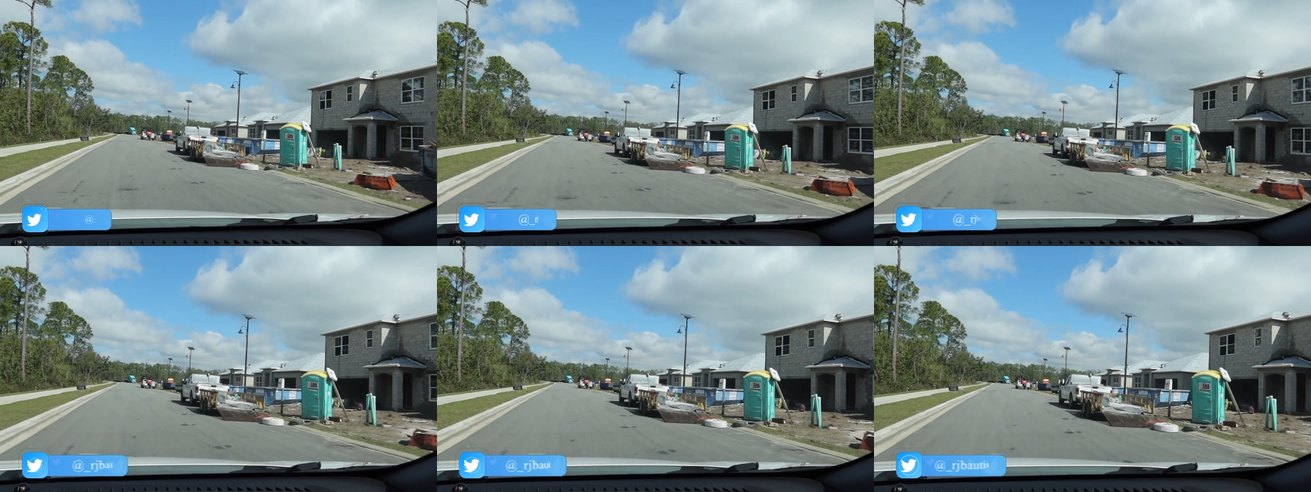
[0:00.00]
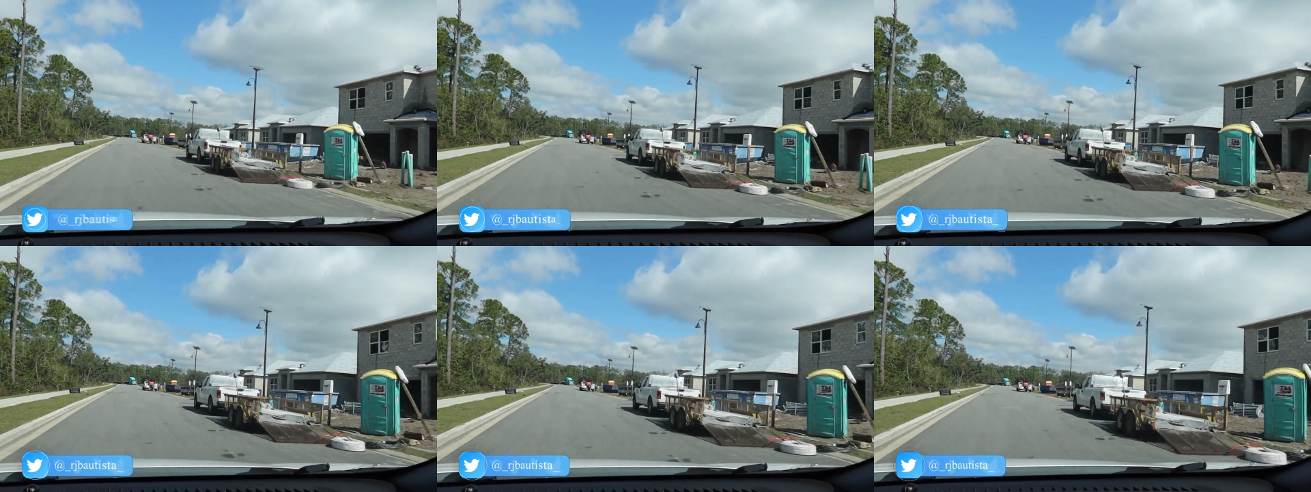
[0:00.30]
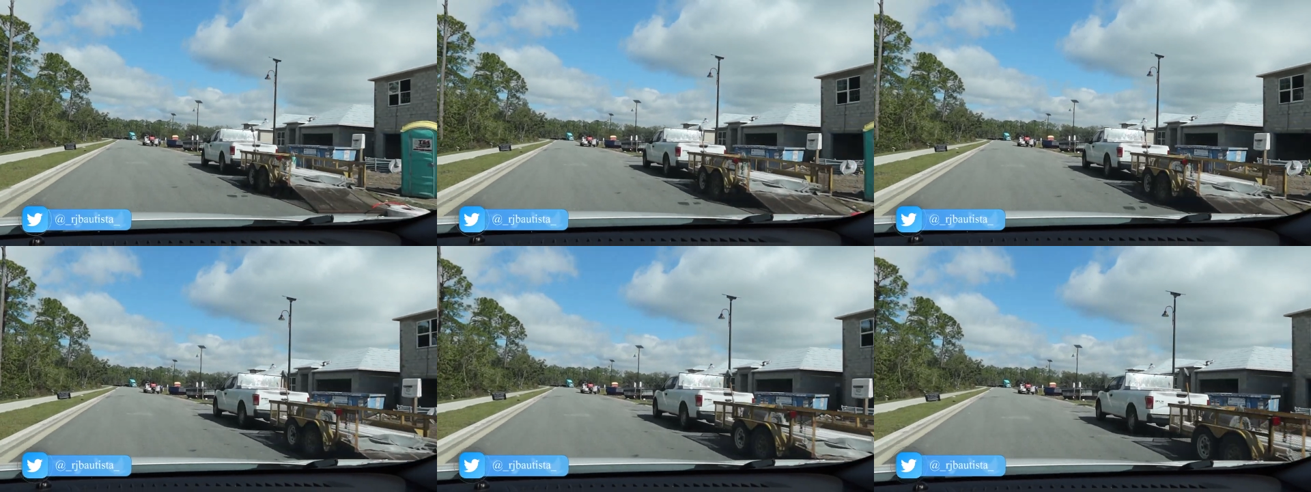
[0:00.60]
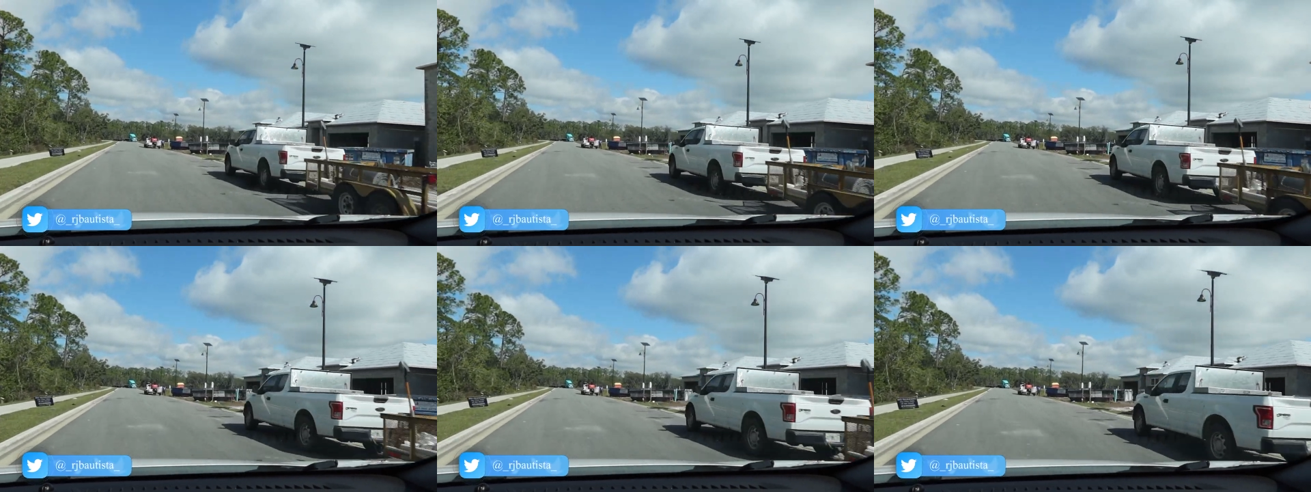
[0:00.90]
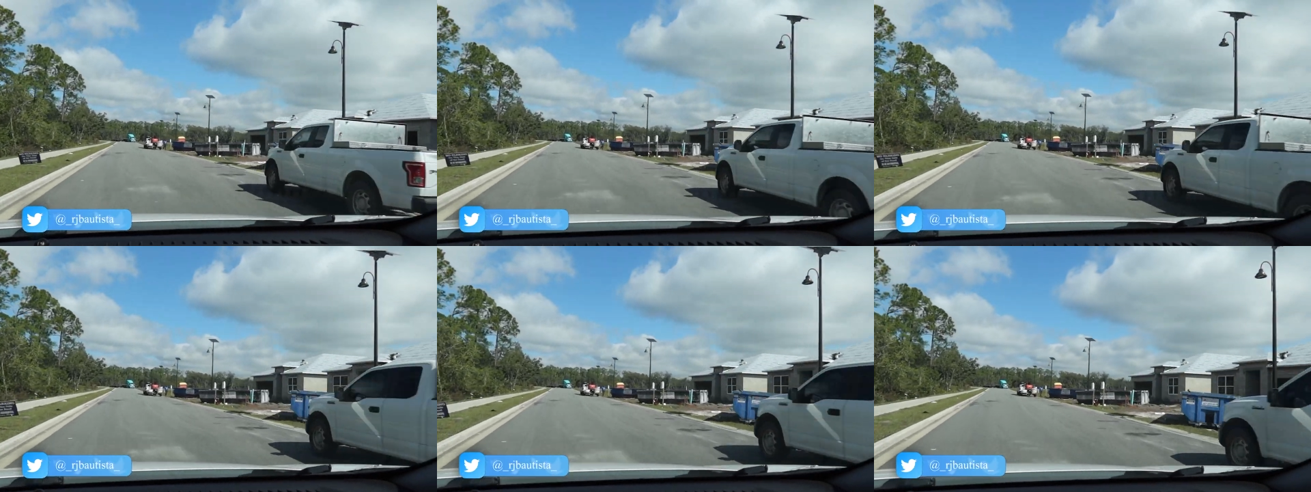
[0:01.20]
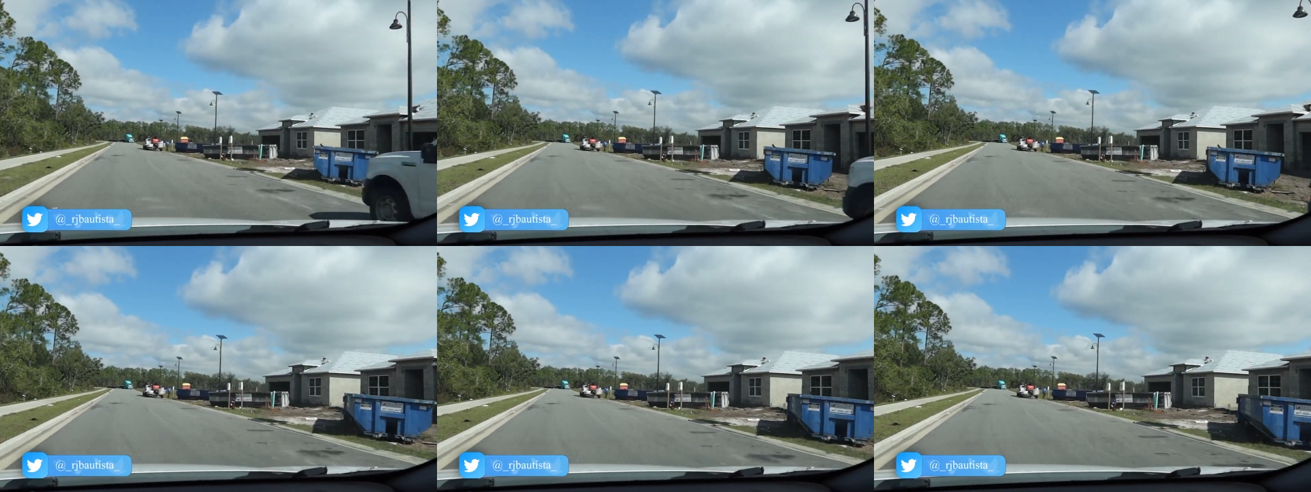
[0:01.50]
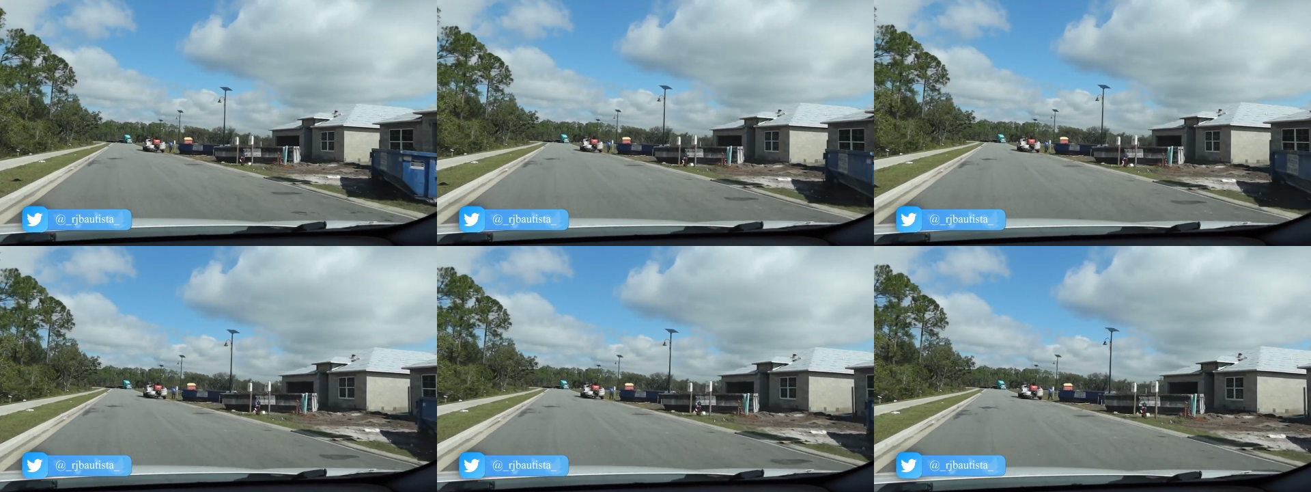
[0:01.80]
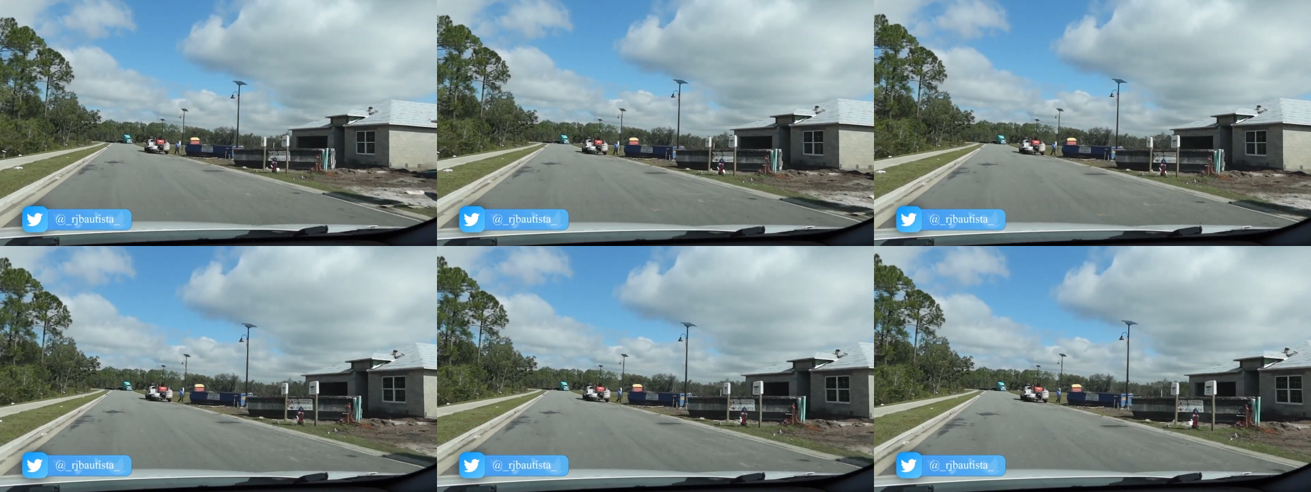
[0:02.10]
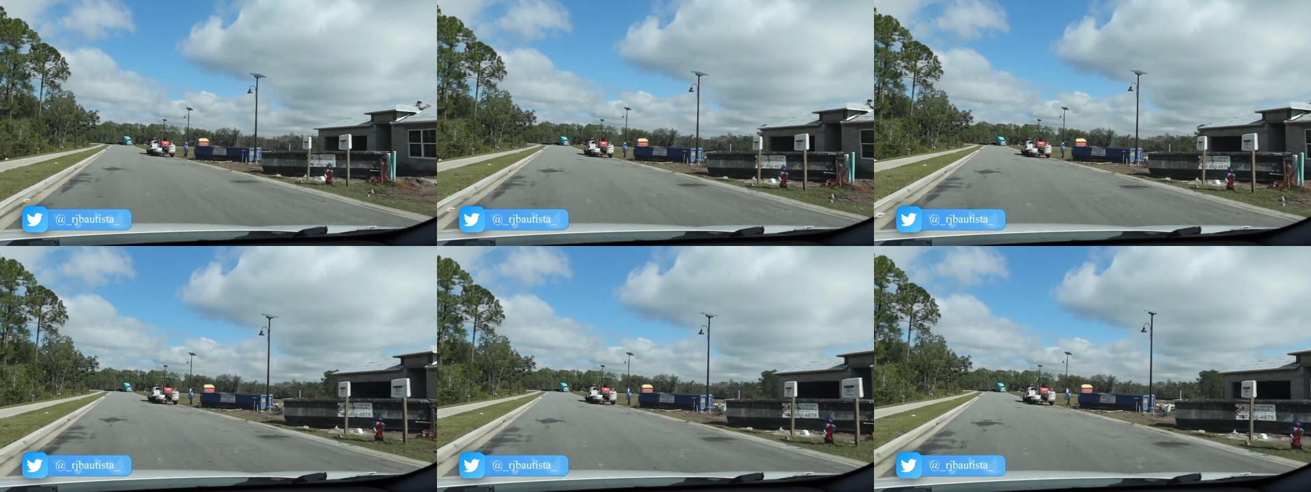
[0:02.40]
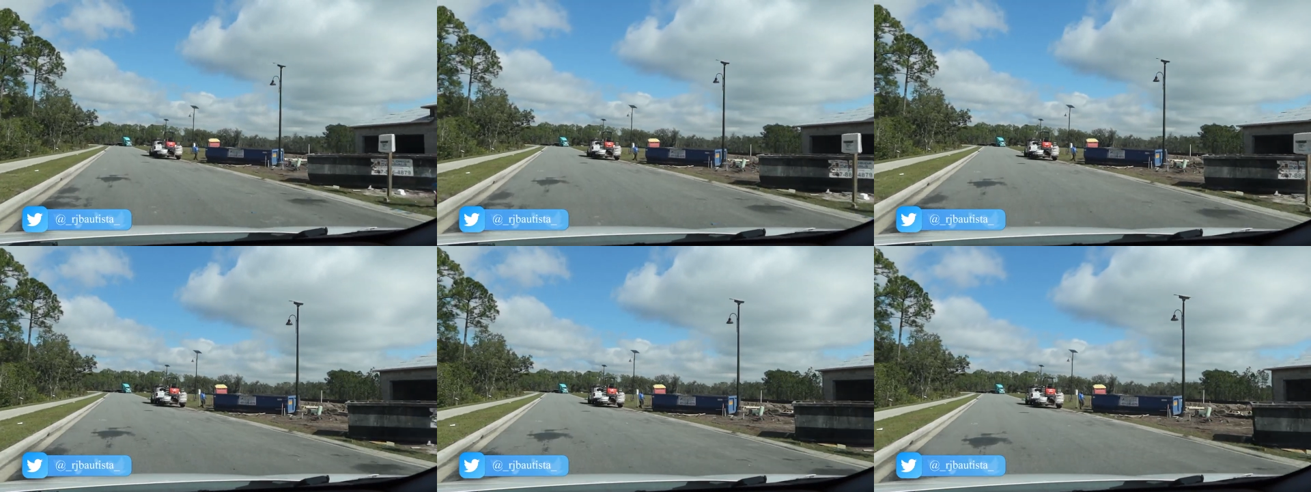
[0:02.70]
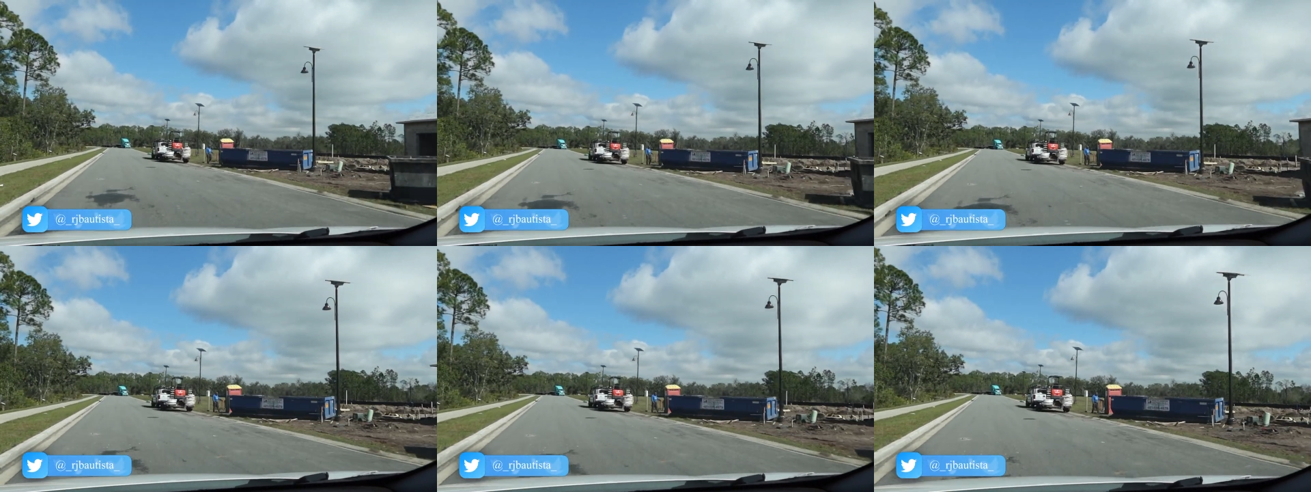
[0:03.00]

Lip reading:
[unreadable: no face in view]